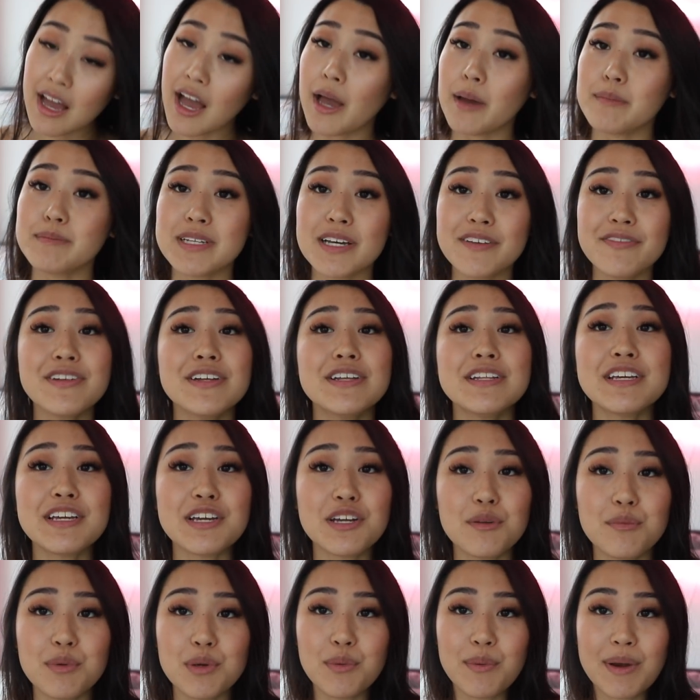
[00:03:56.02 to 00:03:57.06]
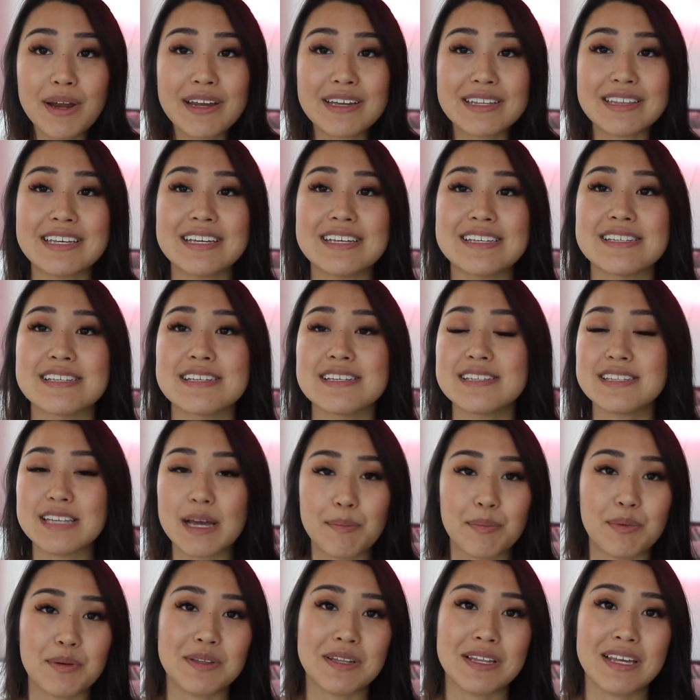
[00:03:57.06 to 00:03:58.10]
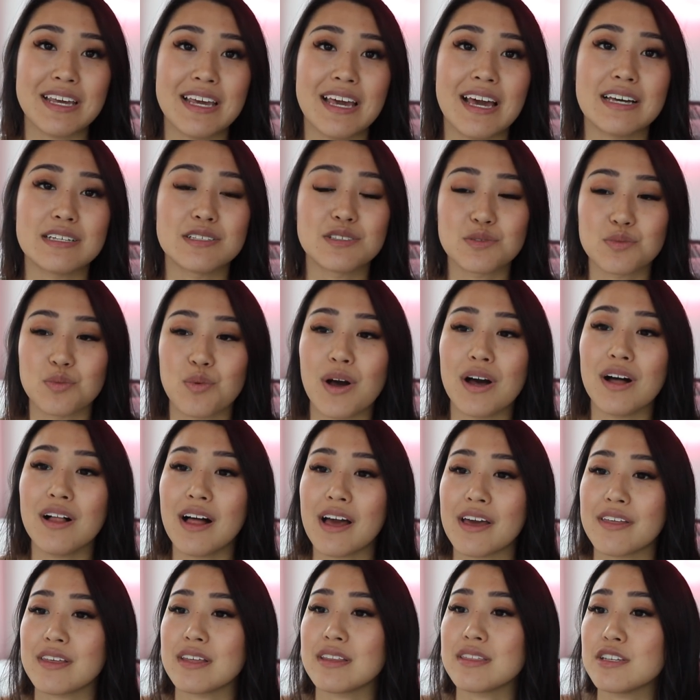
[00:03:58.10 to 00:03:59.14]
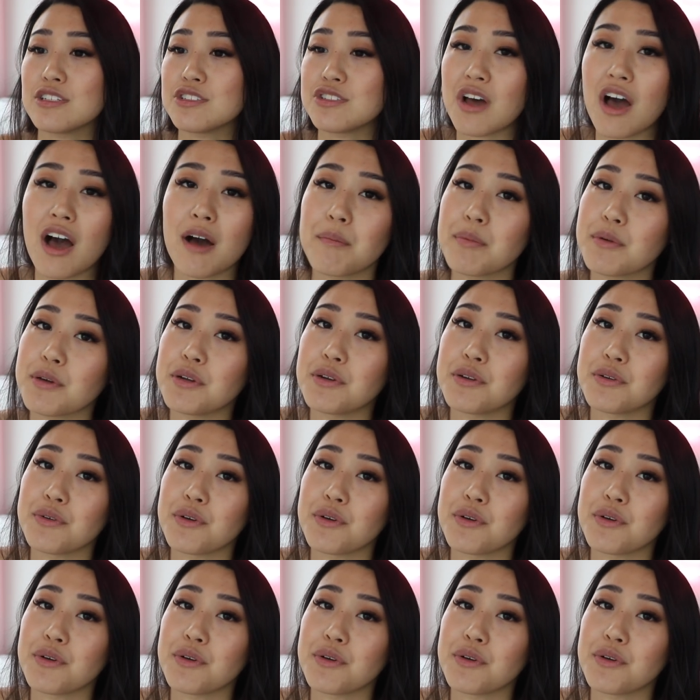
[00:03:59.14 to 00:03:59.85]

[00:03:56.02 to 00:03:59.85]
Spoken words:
I'm definitely going to be wearing these separately as well. I think the top could